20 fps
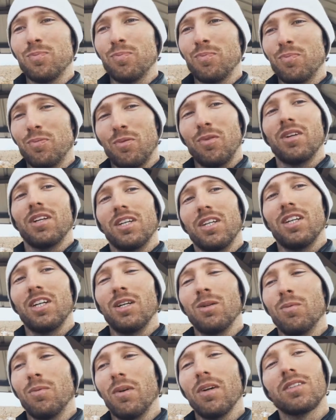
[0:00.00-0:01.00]
pretty
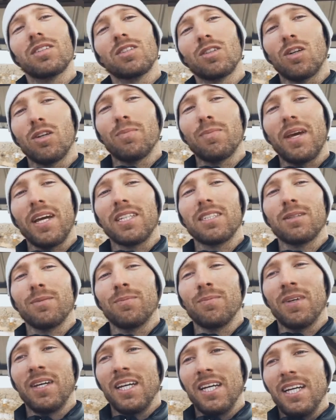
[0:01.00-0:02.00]
good. We're still gonna make
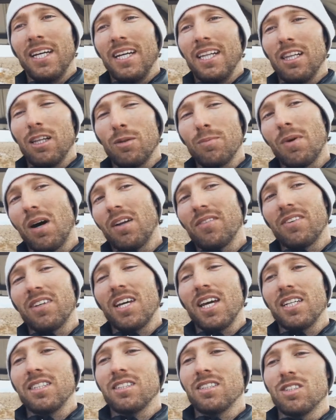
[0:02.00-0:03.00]
some
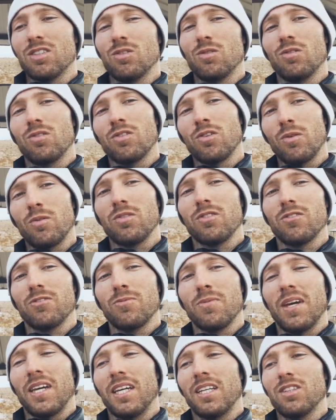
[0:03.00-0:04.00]
modifications to it in terms of
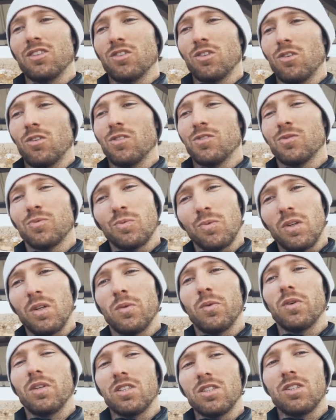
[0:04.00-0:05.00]
making sure it's
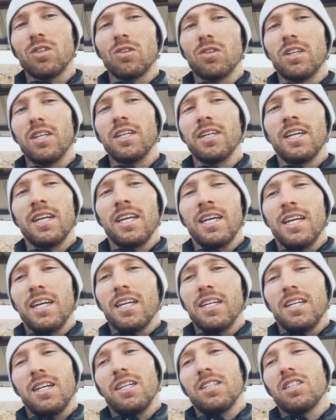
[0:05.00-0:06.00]
really, really sturdy,
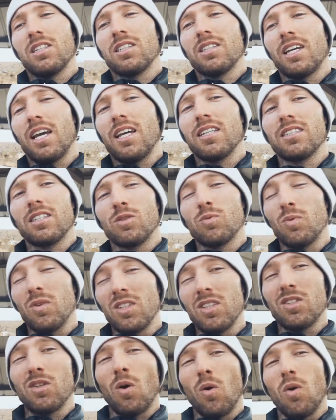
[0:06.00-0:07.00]
uh, just in case these
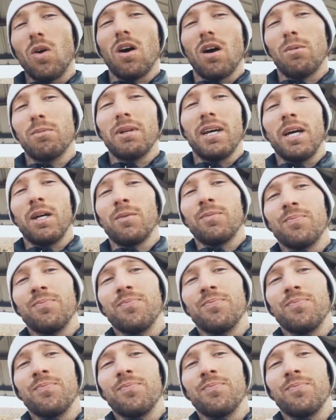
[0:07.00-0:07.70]
winds don't calm down.